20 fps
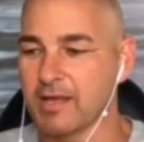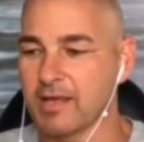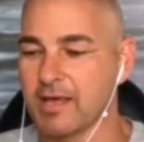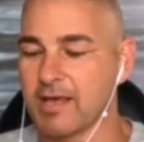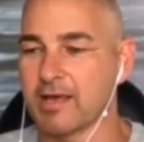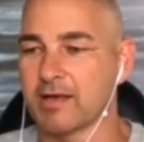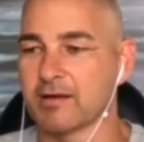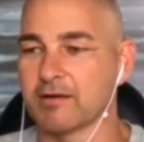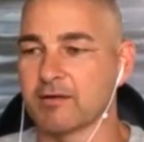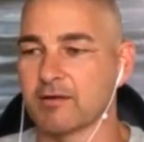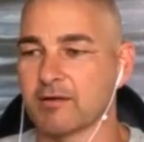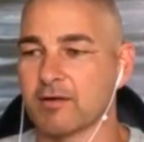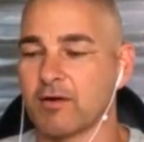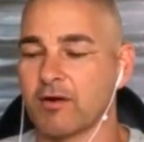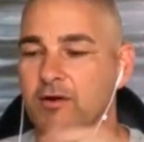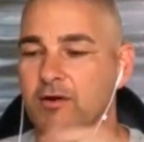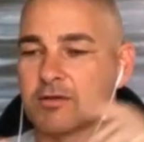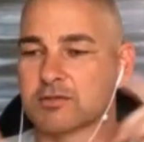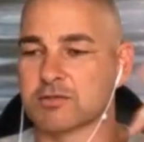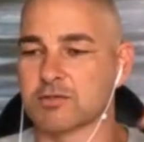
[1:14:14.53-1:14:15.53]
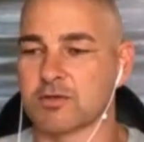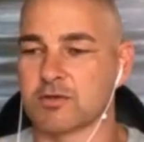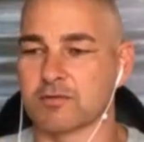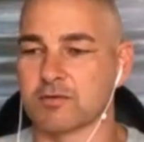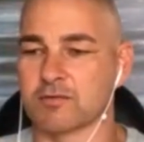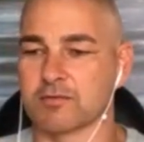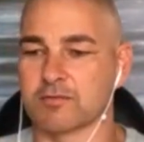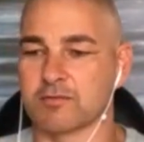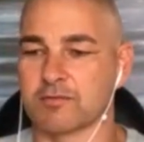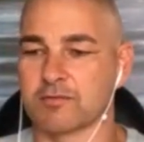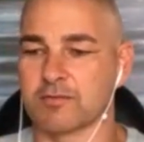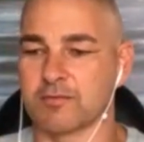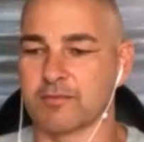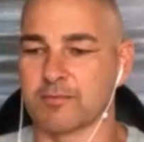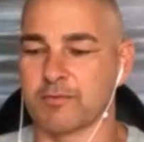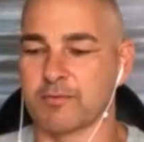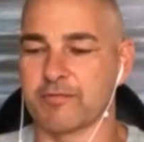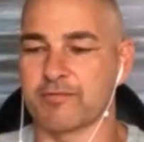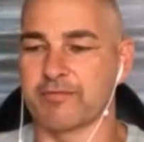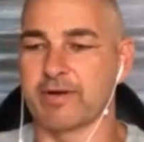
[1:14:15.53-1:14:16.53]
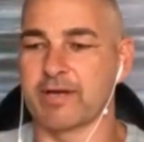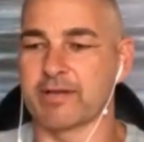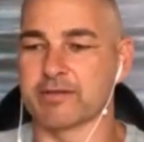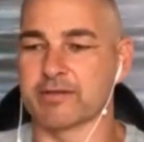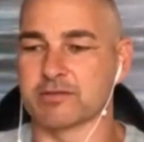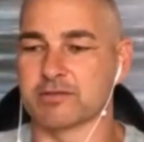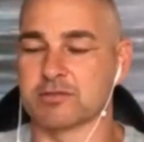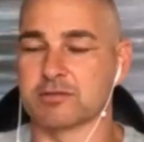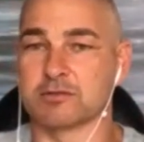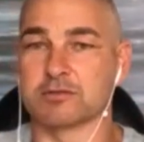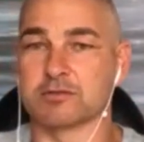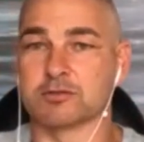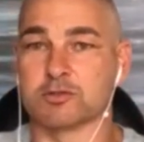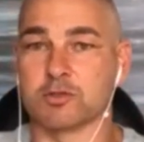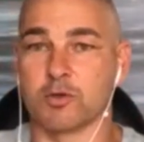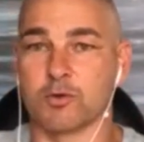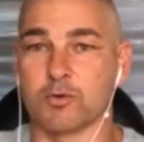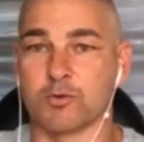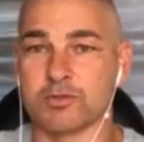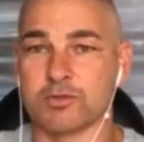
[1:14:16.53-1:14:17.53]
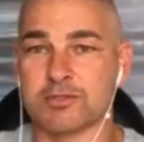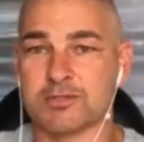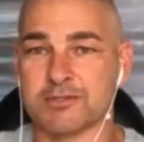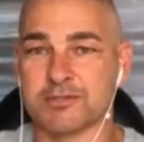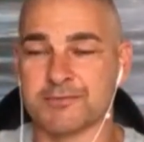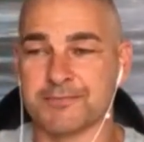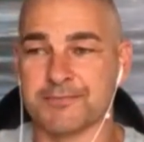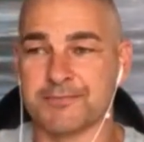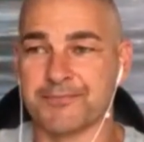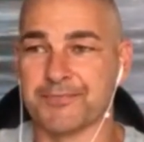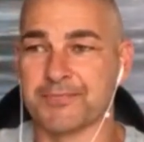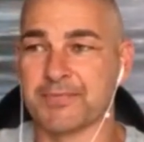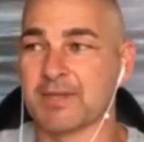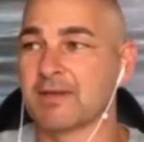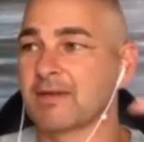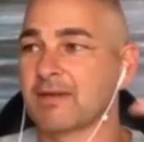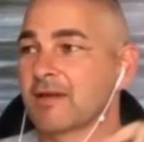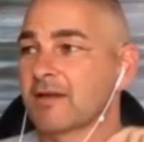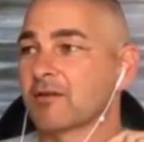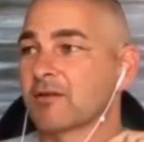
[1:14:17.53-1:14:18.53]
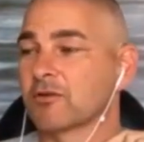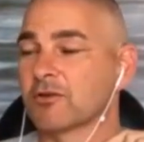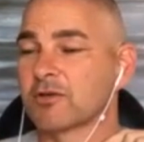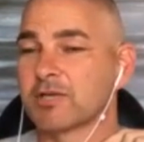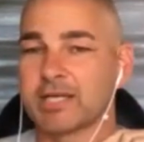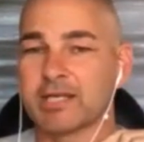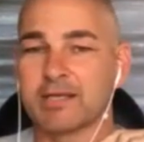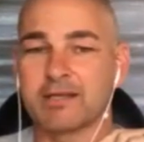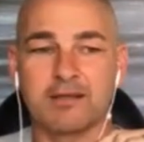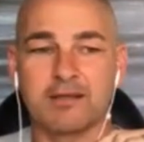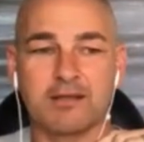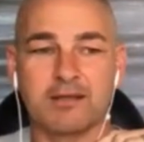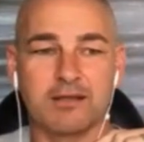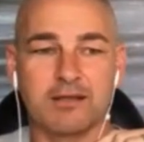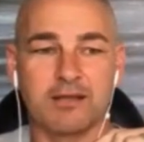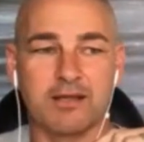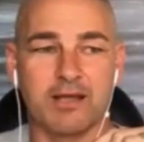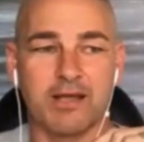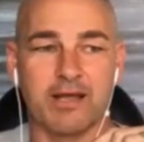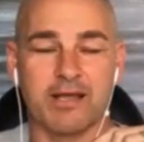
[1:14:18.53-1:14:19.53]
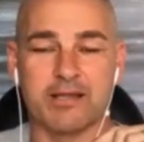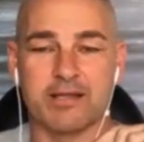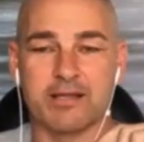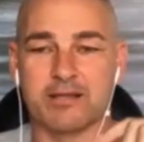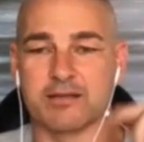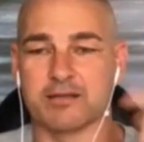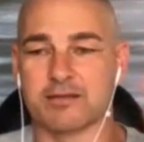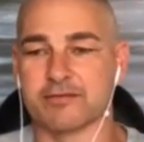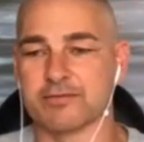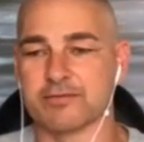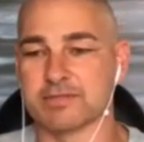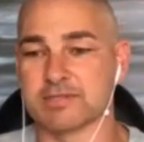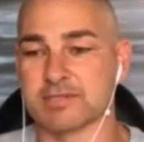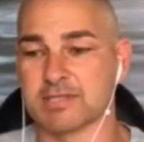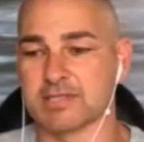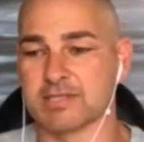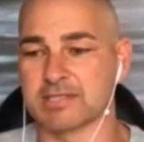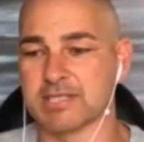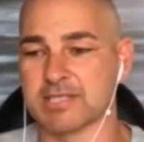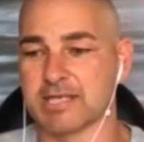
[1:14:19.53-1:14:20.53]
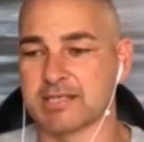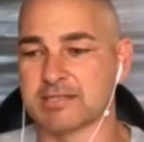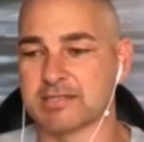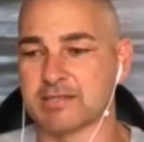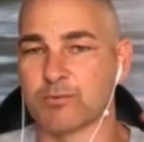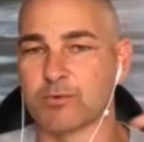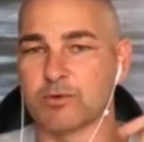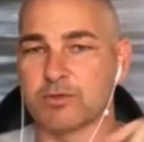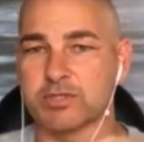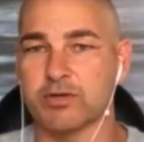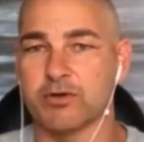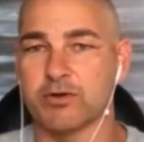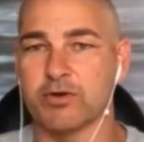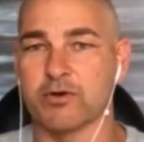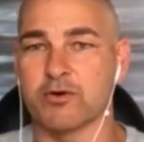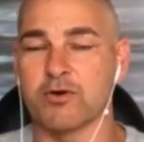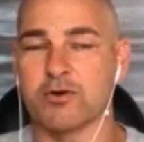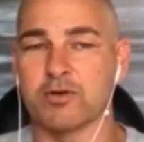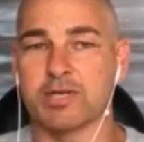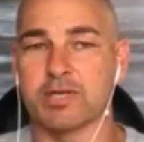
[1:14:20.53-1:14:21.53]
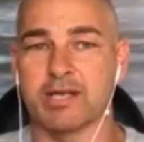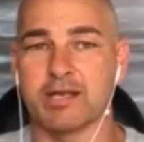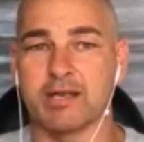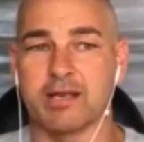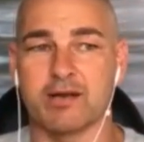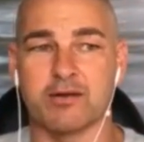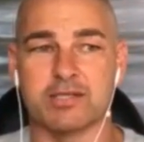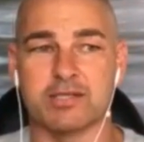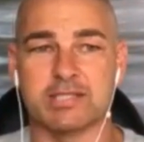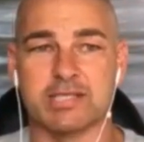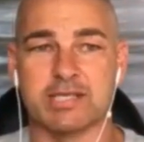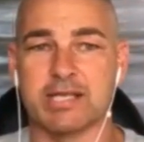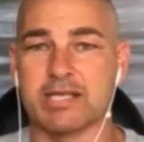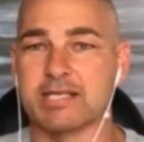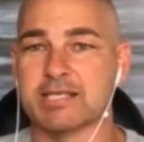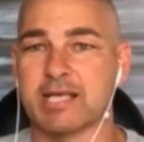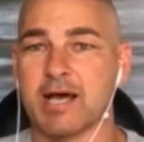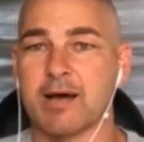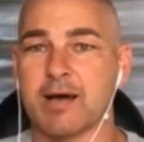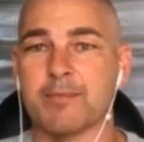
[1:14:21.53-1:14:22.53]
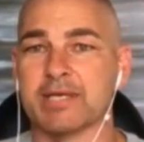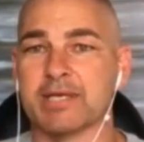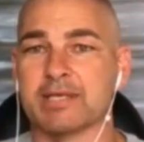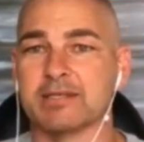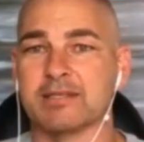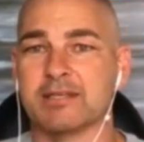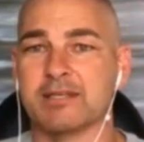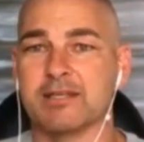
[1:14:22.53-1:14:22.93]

and I was on my father's shoulders looking, and then the facilitator said, what's going on? And I said, he's coming,